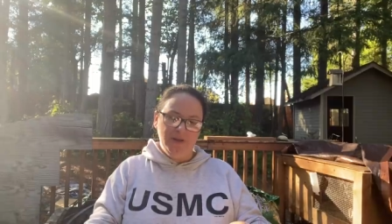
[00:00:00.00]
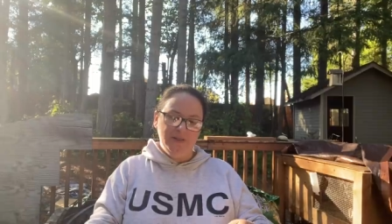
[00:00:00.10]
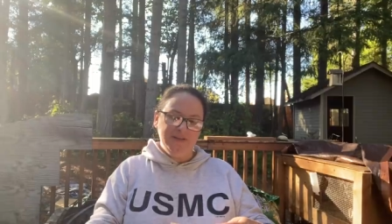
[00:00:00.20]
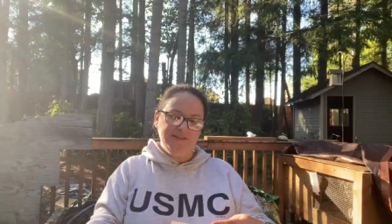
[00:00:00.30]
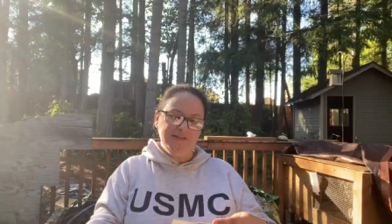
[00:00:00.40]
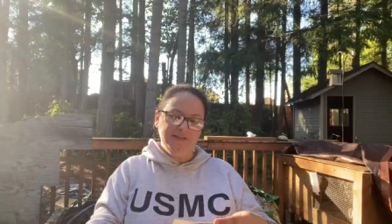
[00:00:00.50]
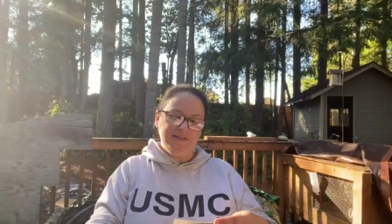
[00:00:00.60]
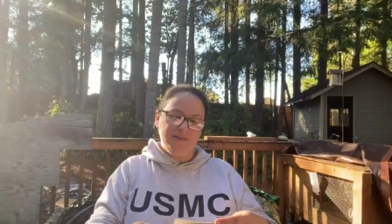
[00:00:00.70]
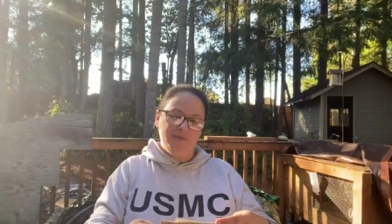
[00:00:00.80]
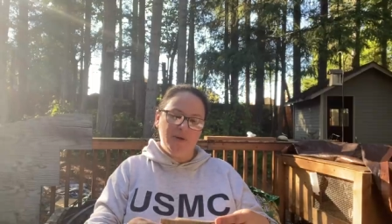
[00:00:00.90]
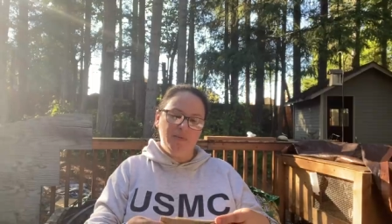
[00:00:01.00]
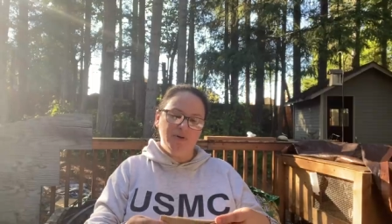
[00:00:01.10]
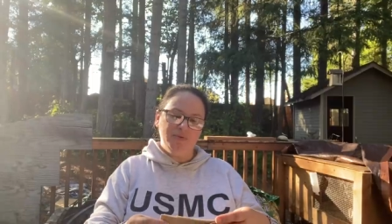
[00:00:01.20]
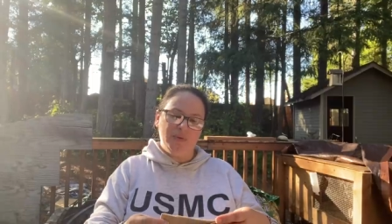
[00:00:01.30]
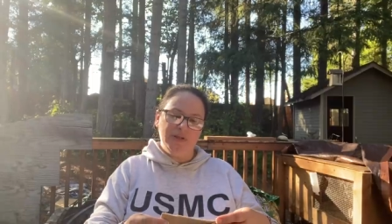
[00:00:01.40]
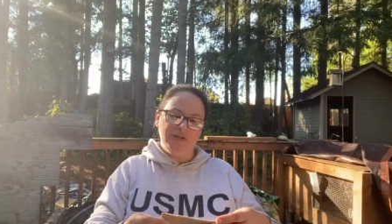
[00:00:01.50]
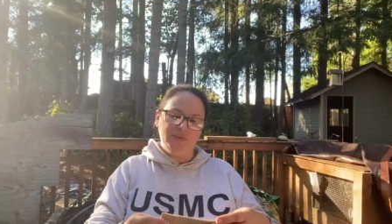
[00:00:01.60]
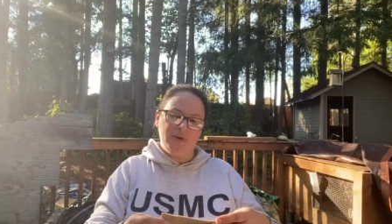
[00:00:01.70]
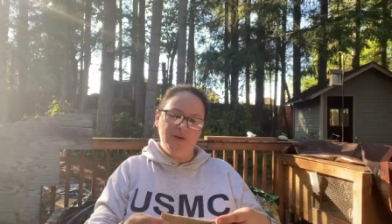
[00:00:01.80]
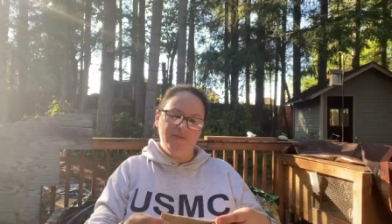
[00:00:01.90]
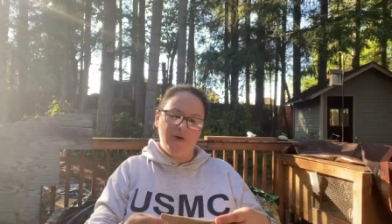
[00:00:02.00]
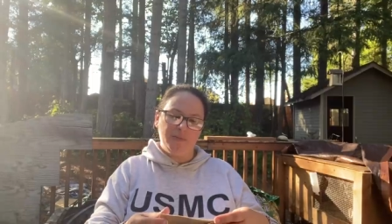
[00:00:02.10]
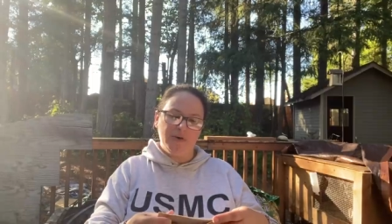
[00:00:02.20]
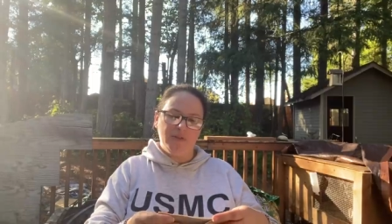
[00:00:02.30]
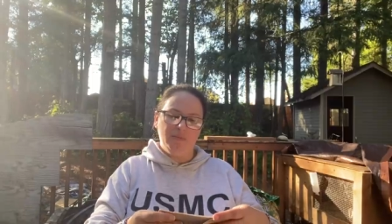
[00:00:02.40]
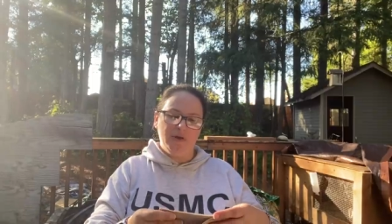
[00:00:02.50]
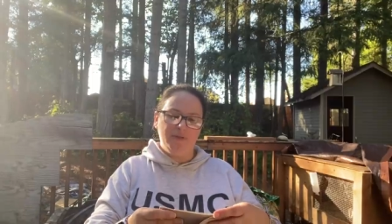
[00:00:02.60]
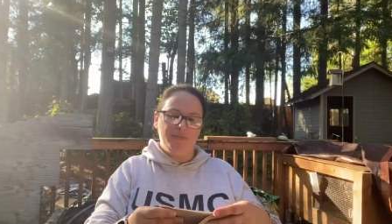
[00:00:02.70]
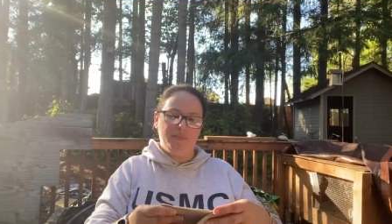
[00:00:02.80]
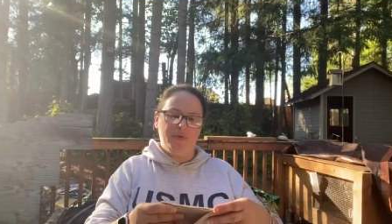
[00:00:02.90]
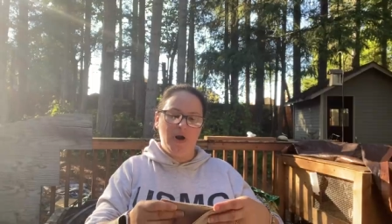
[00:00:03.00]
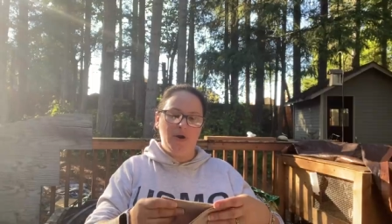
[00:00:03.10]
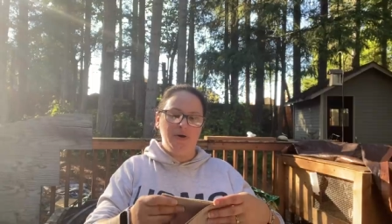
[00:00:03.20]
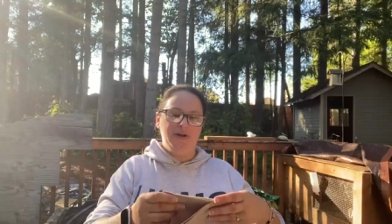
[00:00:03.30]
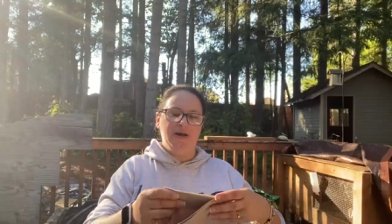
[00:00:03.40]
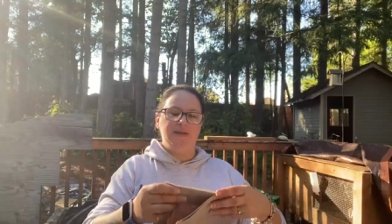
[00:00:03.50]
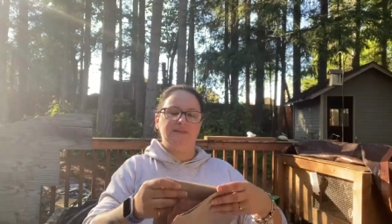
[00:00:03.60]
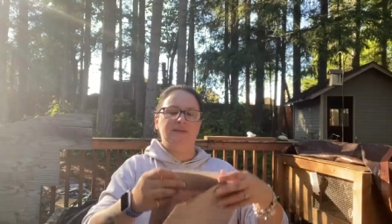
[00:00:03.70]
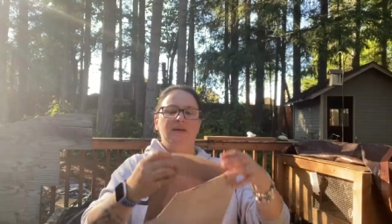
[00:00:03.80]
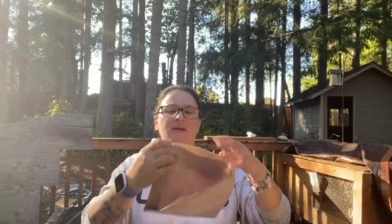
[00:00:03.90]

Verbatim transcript: This is September 2020 Fabric of the Month Prairie dust,